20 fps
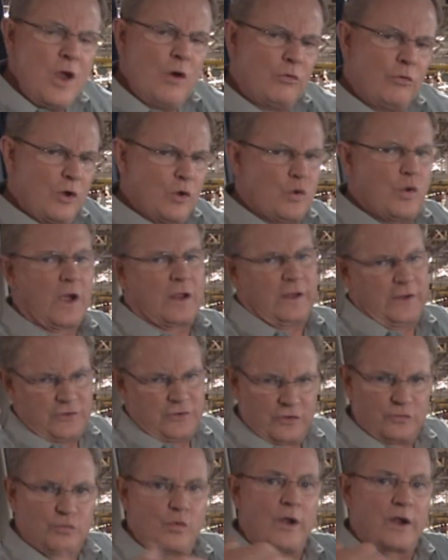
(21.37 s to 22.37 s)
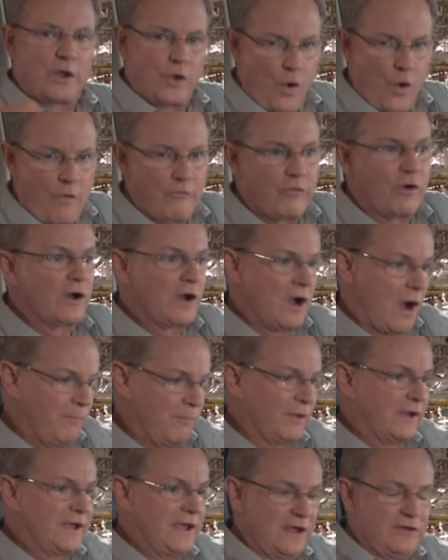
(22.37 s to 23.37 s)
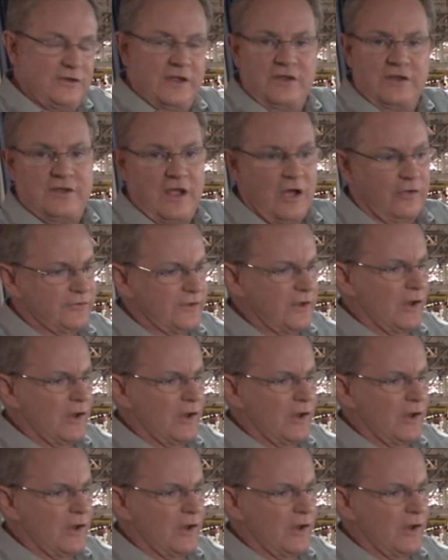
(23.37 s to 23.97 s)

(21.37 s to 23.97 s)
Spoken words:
Real quickly, just want to go over a couple of key details in